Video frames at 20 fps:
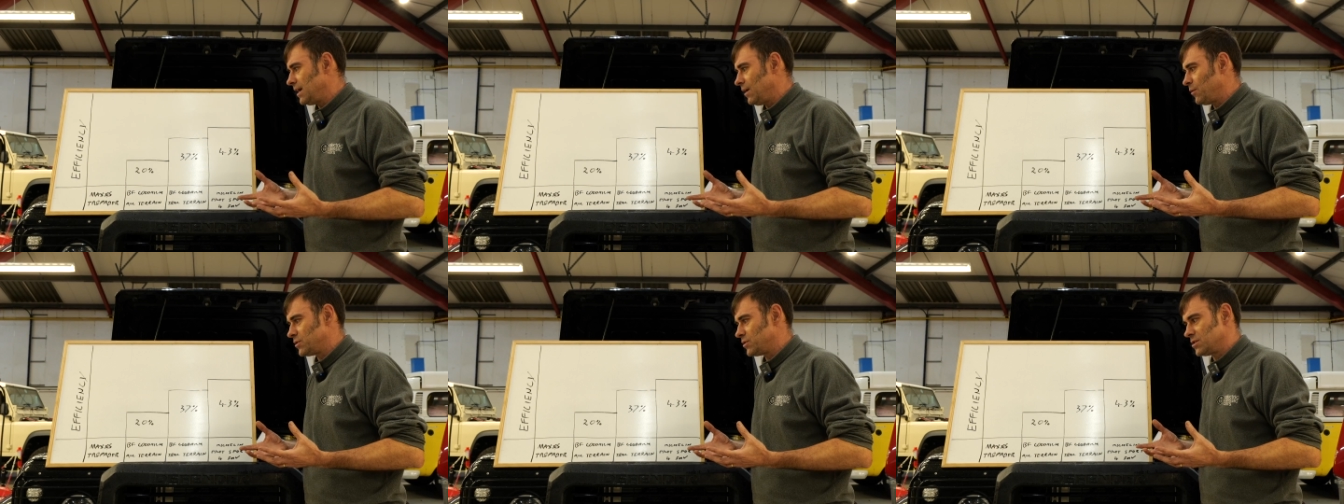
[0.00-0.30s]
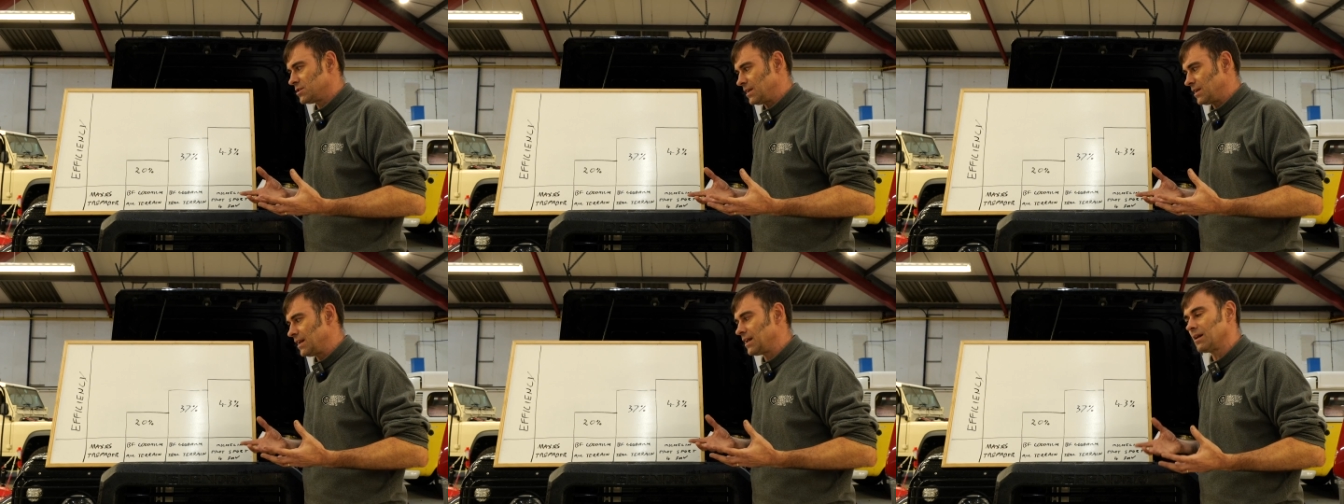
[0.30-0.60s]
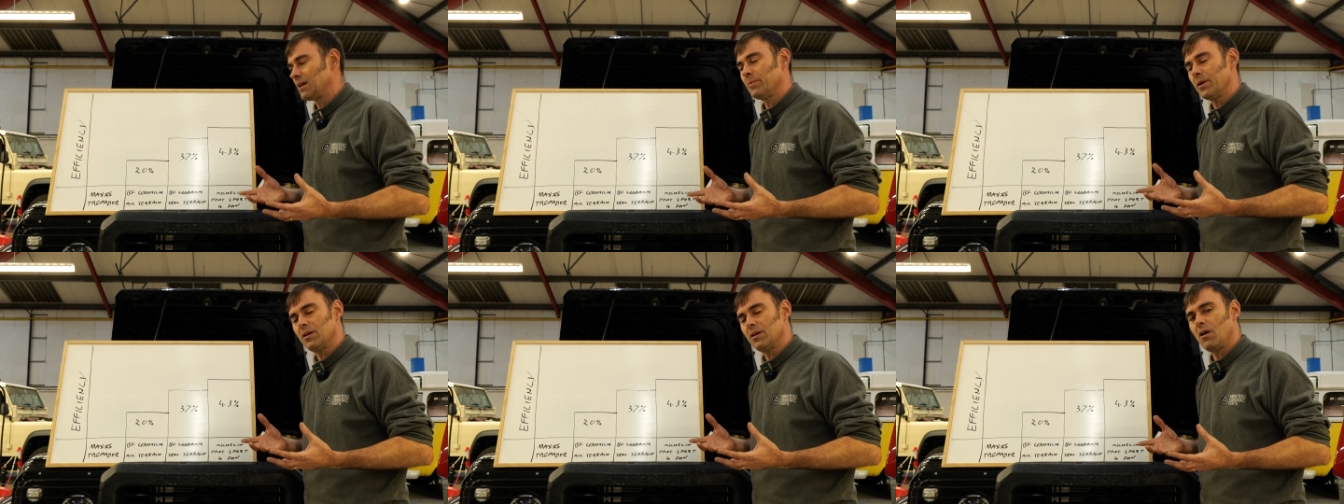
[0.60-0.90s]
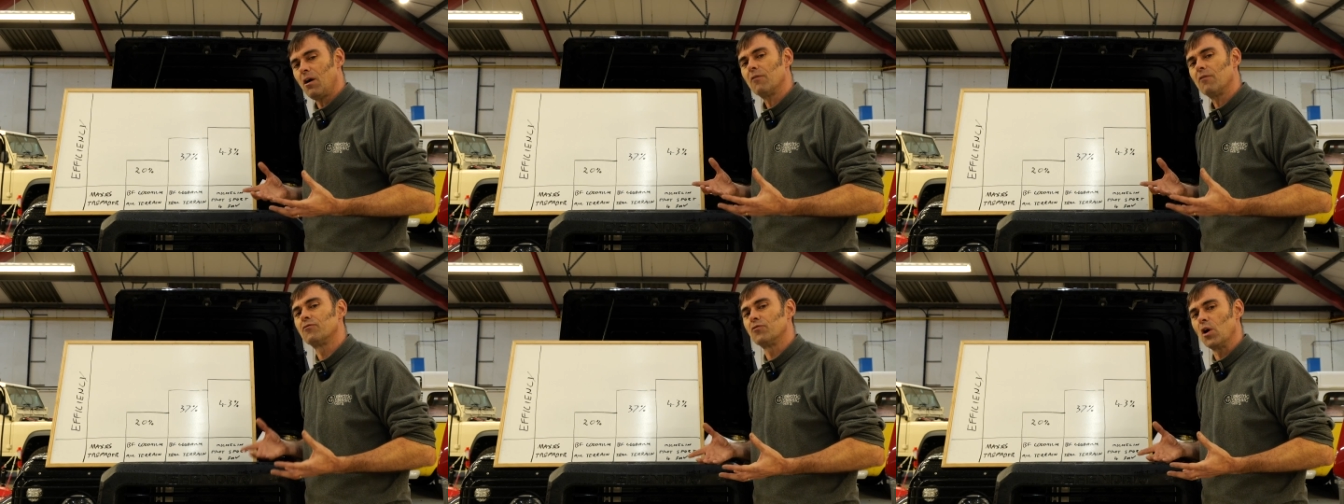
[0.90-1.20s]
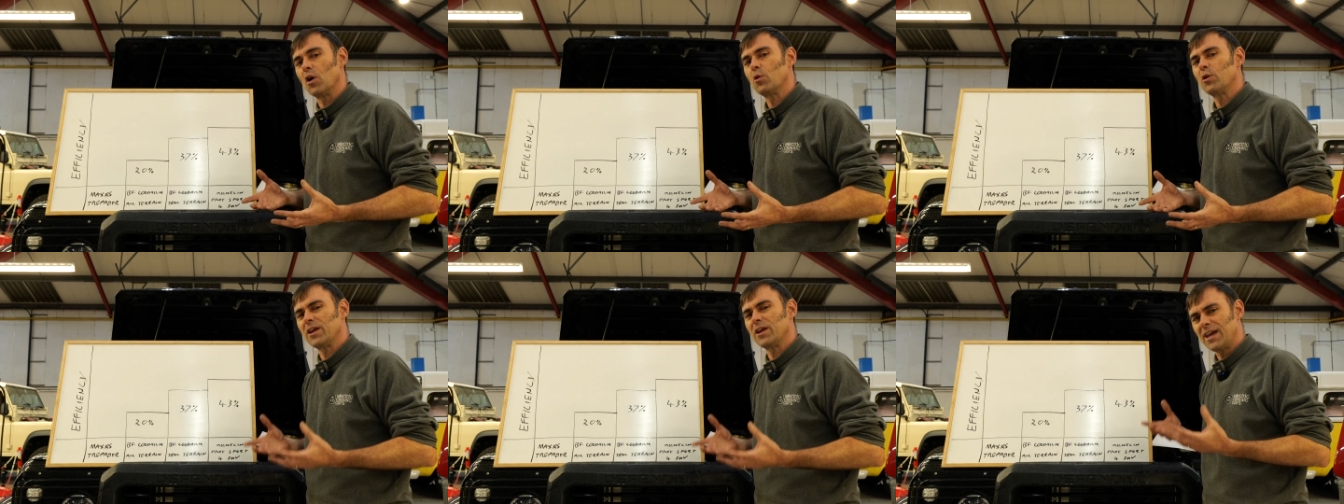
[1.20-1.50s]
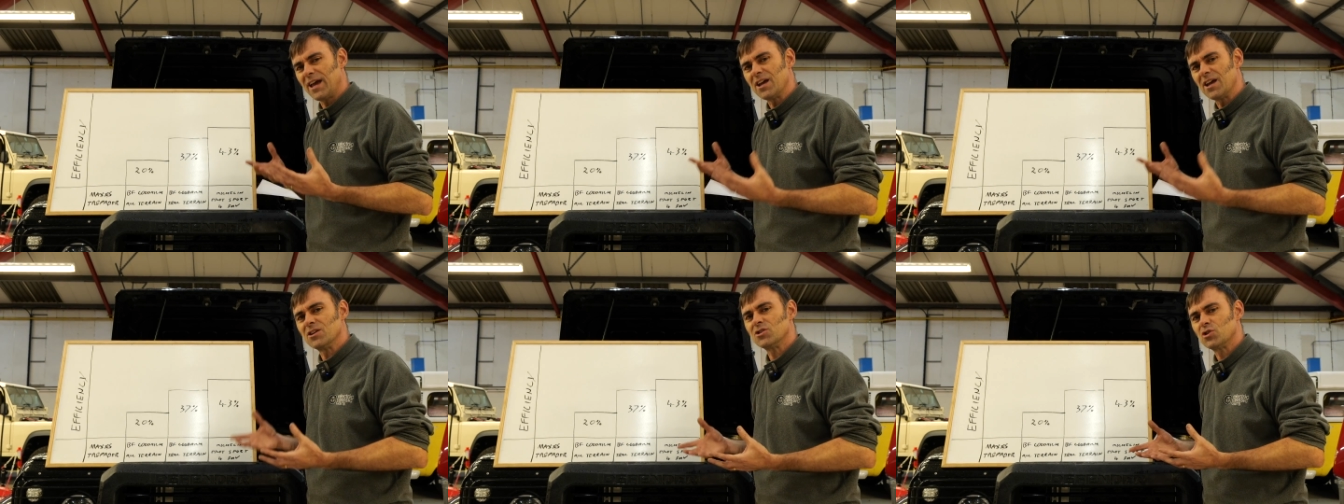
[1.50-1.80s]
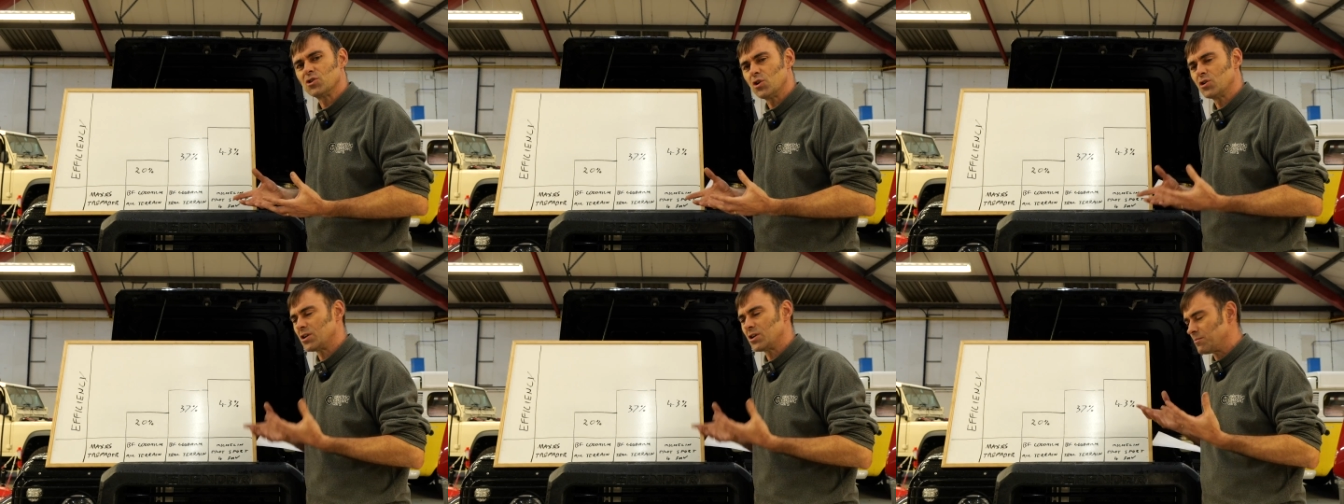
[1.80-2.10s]
uh, which is a little bit off-roady, getting
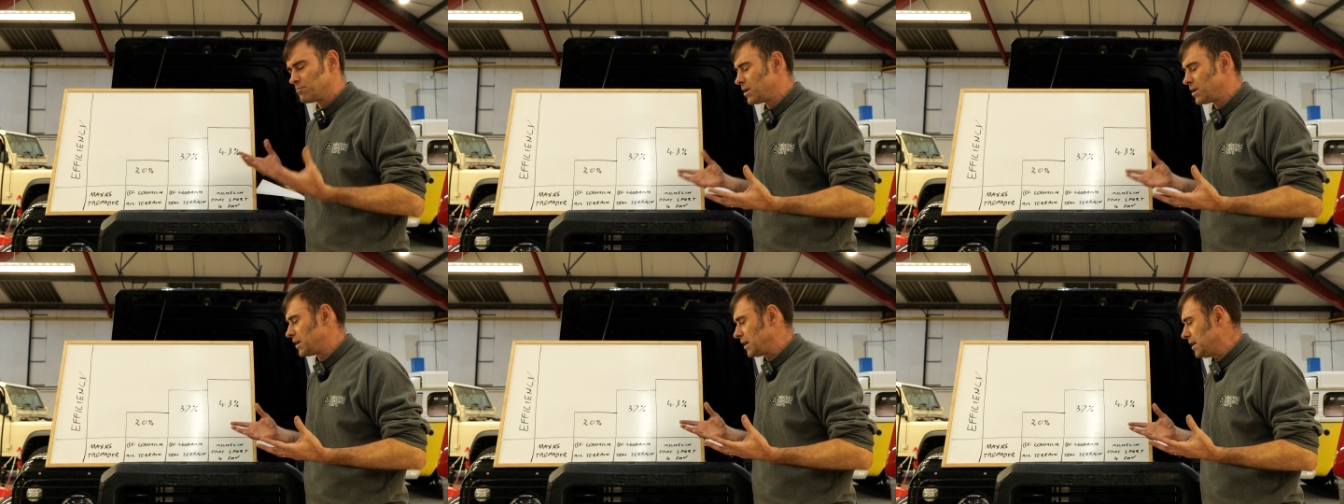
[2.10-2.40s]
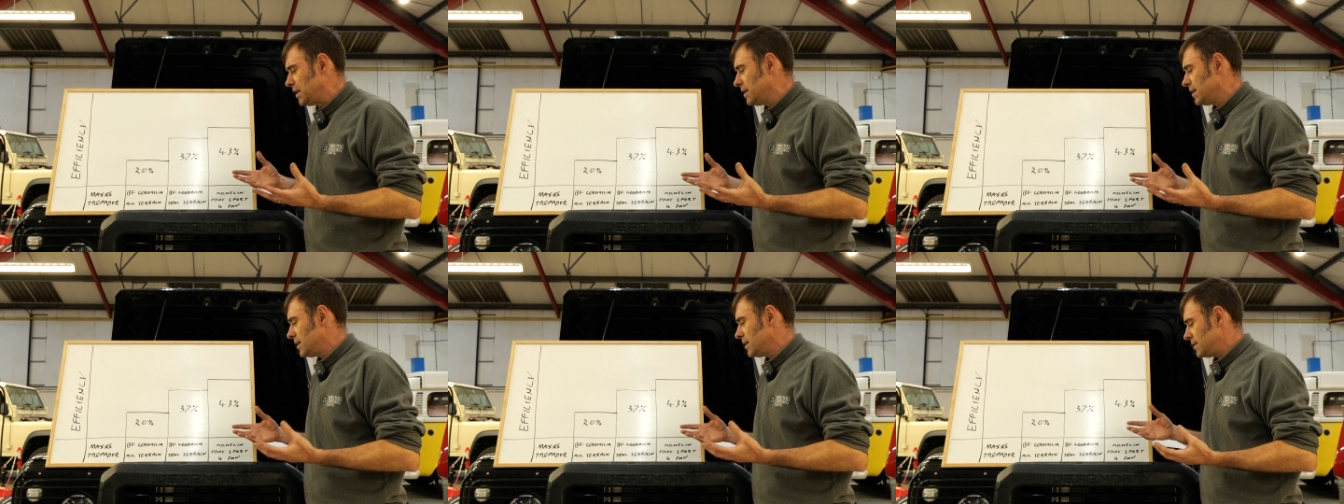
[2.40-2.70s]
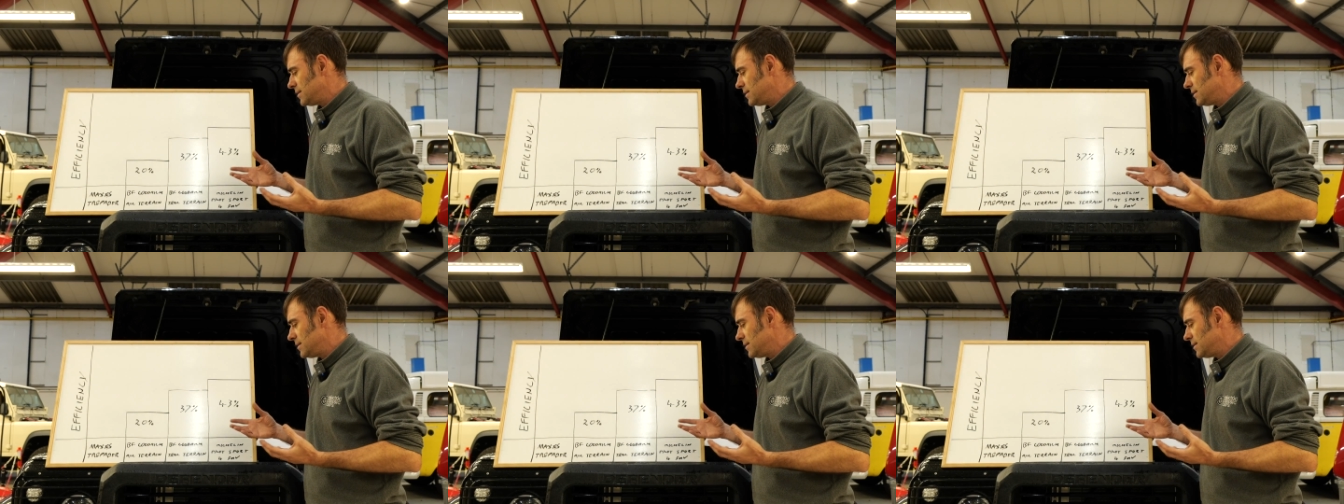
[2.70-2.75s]
dirty and muddy,